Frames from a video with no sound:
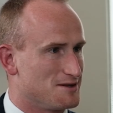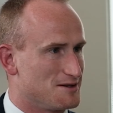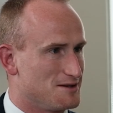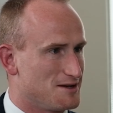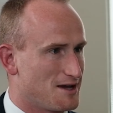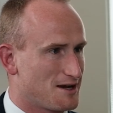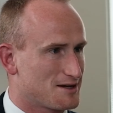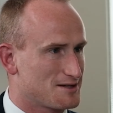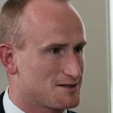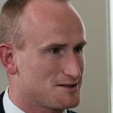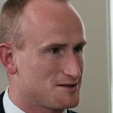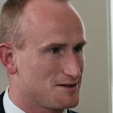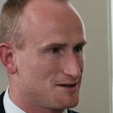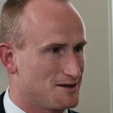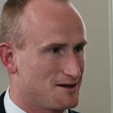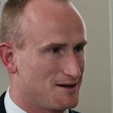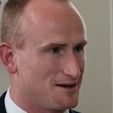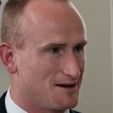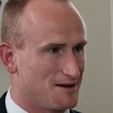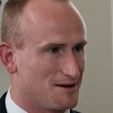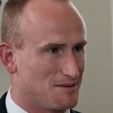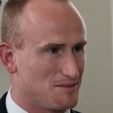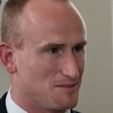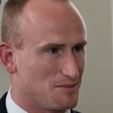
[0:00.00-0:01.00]
next
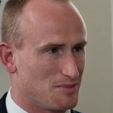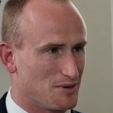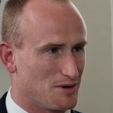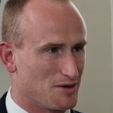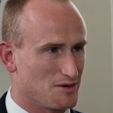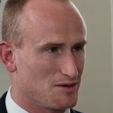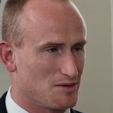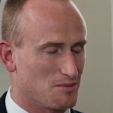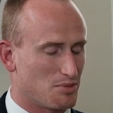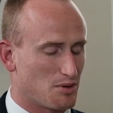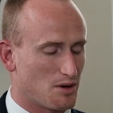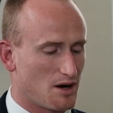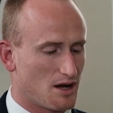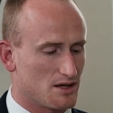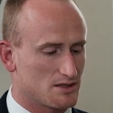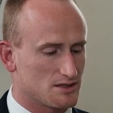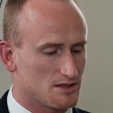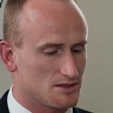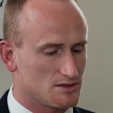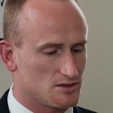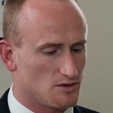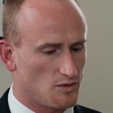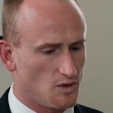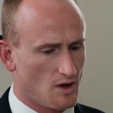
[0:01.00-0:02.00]
part in the
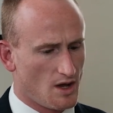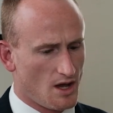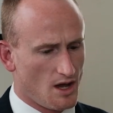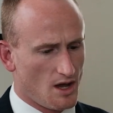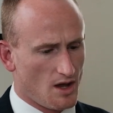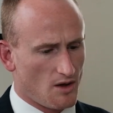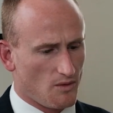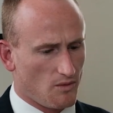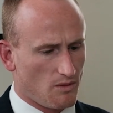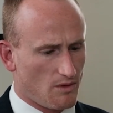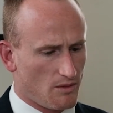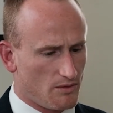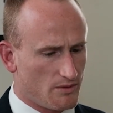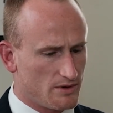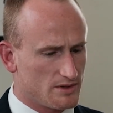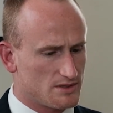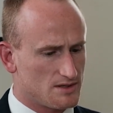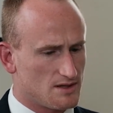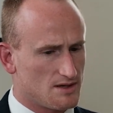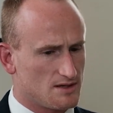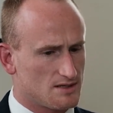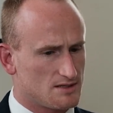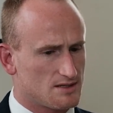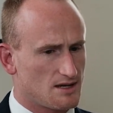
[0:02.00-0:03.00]
process. So what was
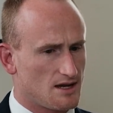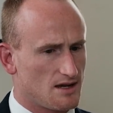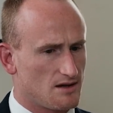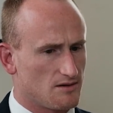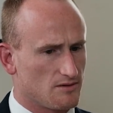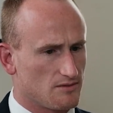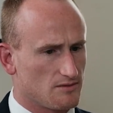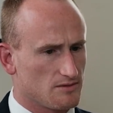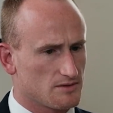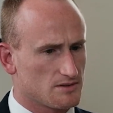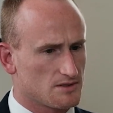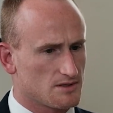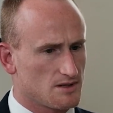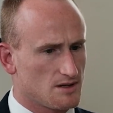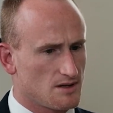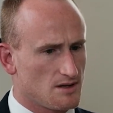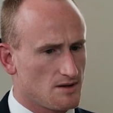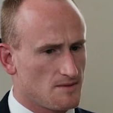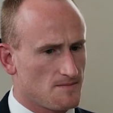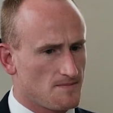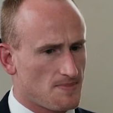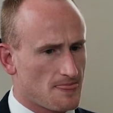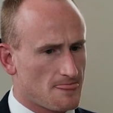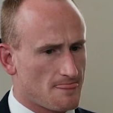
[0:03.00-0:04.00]
the sales
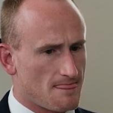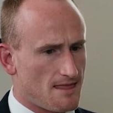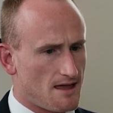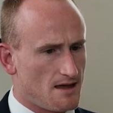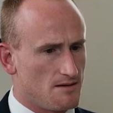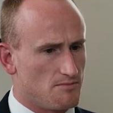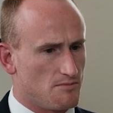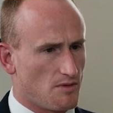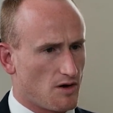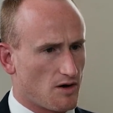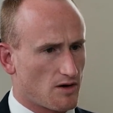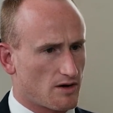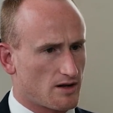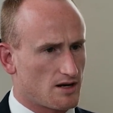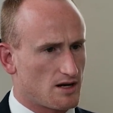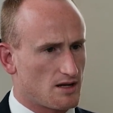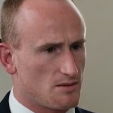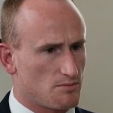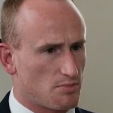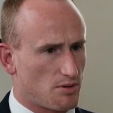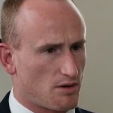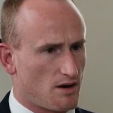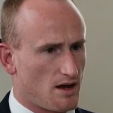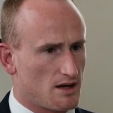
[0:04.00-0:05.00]
and
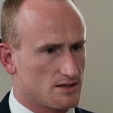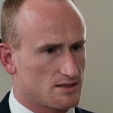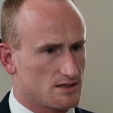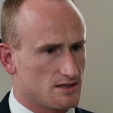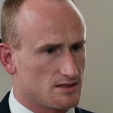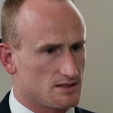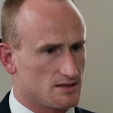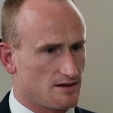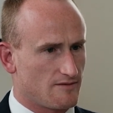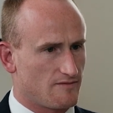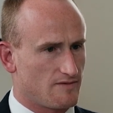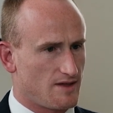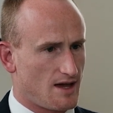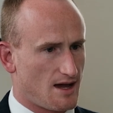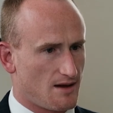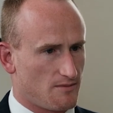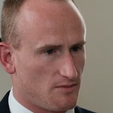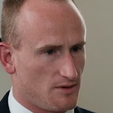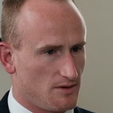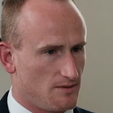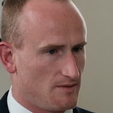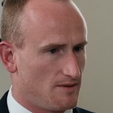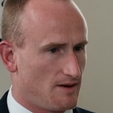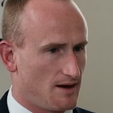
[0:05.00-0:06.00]
marketing process of that?
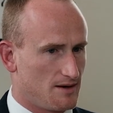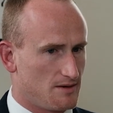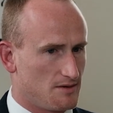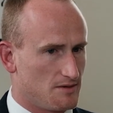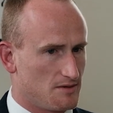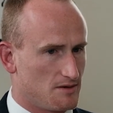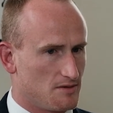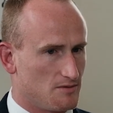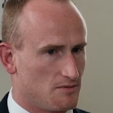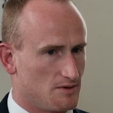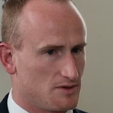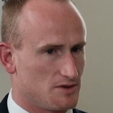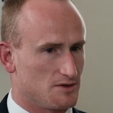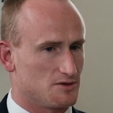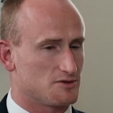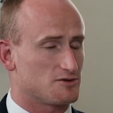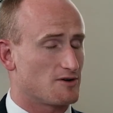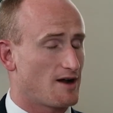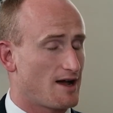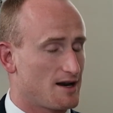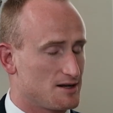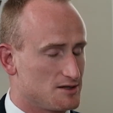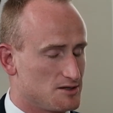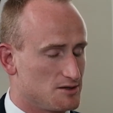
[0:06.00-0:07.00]
I don't know what the
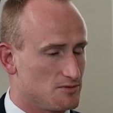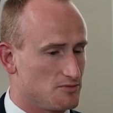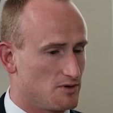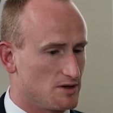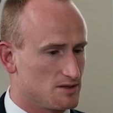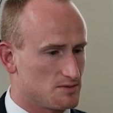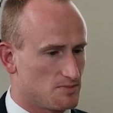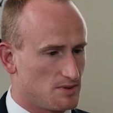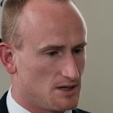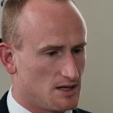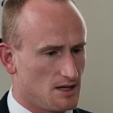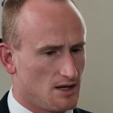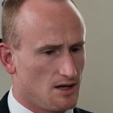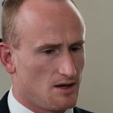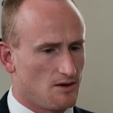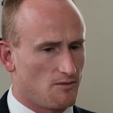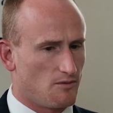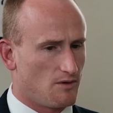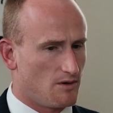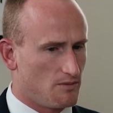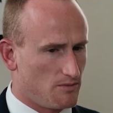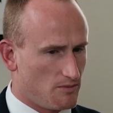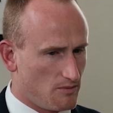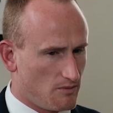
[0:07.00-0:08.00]
strategy was, but
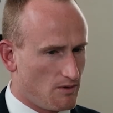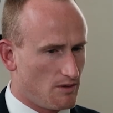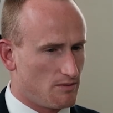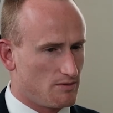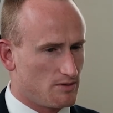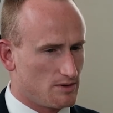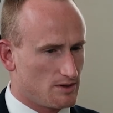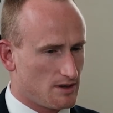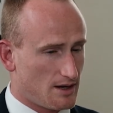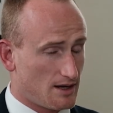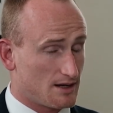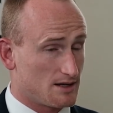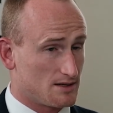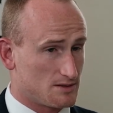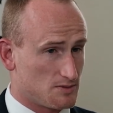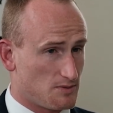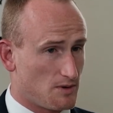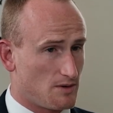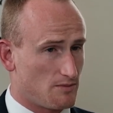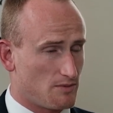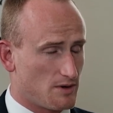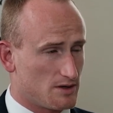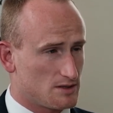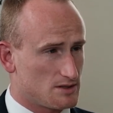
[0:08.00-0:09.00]
what
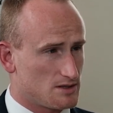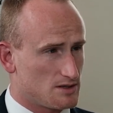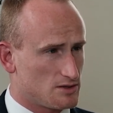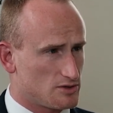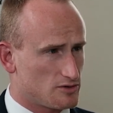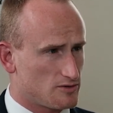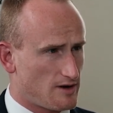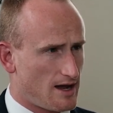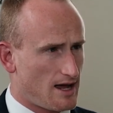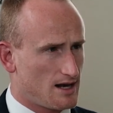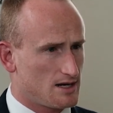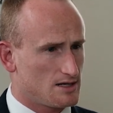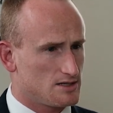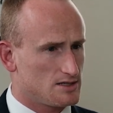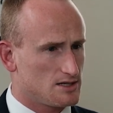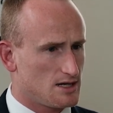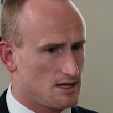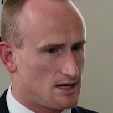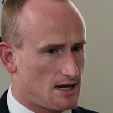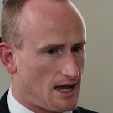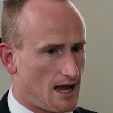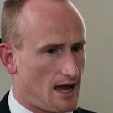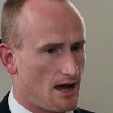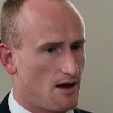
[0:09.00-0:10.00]
was the strategy,
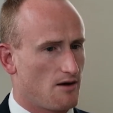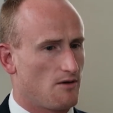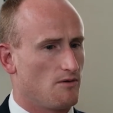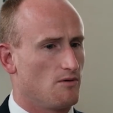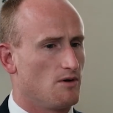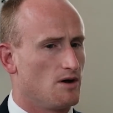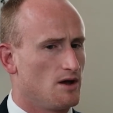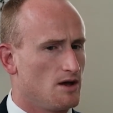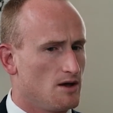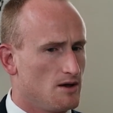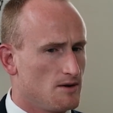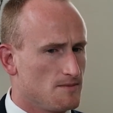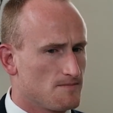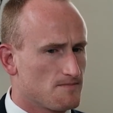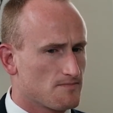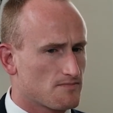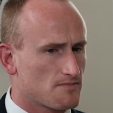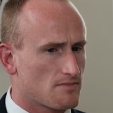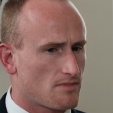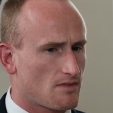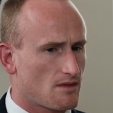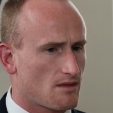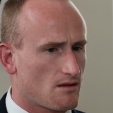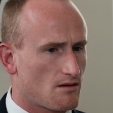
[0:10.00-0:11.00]
and how
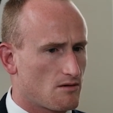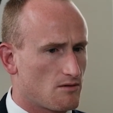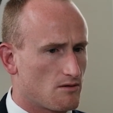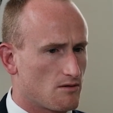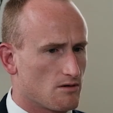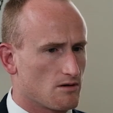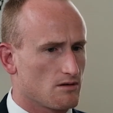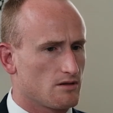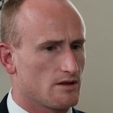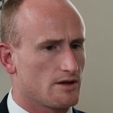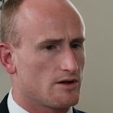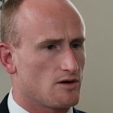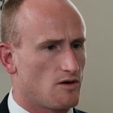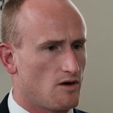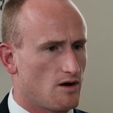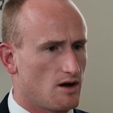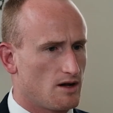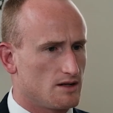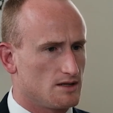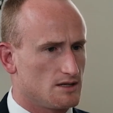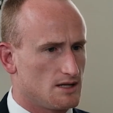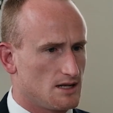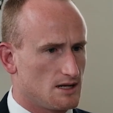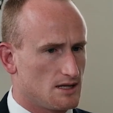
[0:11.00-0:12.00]
early
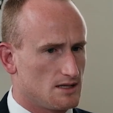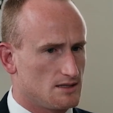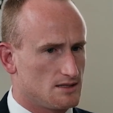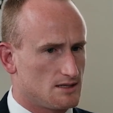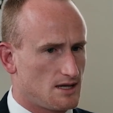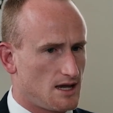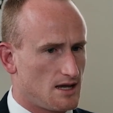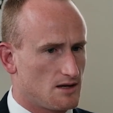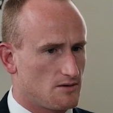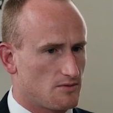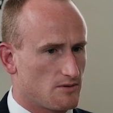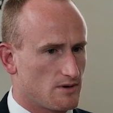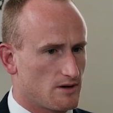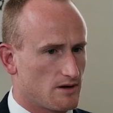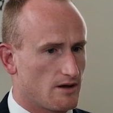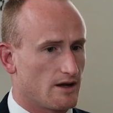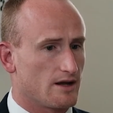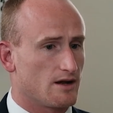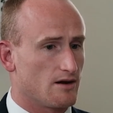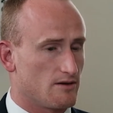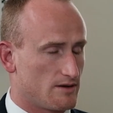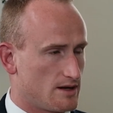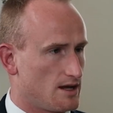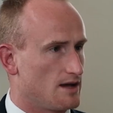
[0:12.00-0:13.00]
on did it take where you're
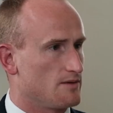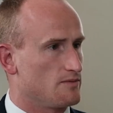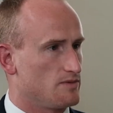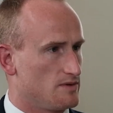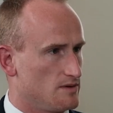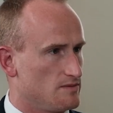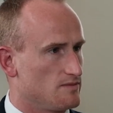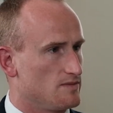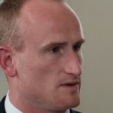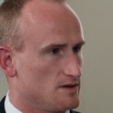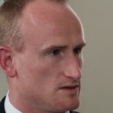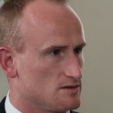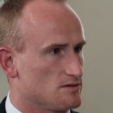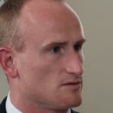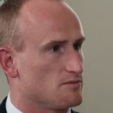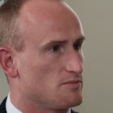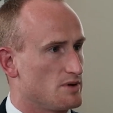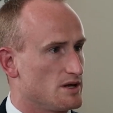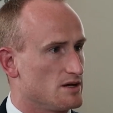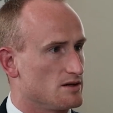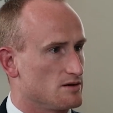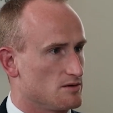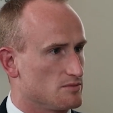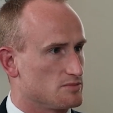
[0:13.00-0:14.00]
like, okay, these are
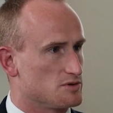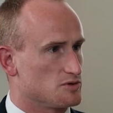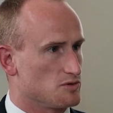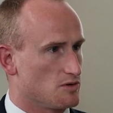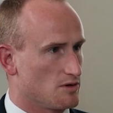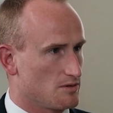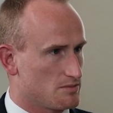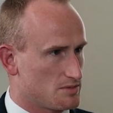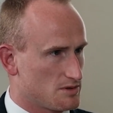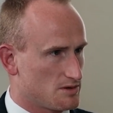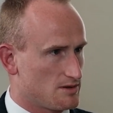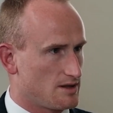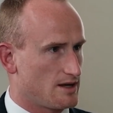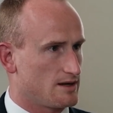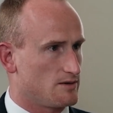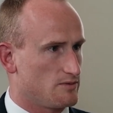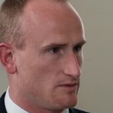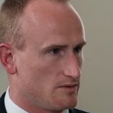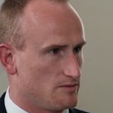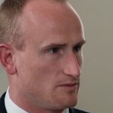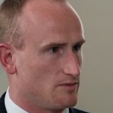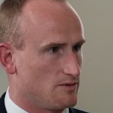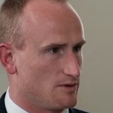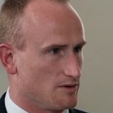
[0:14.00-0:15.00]
being absorbed, or like
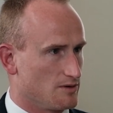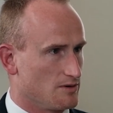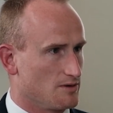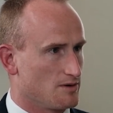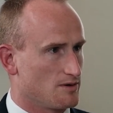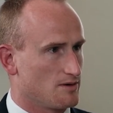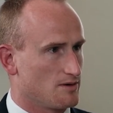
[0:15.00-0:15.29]
we're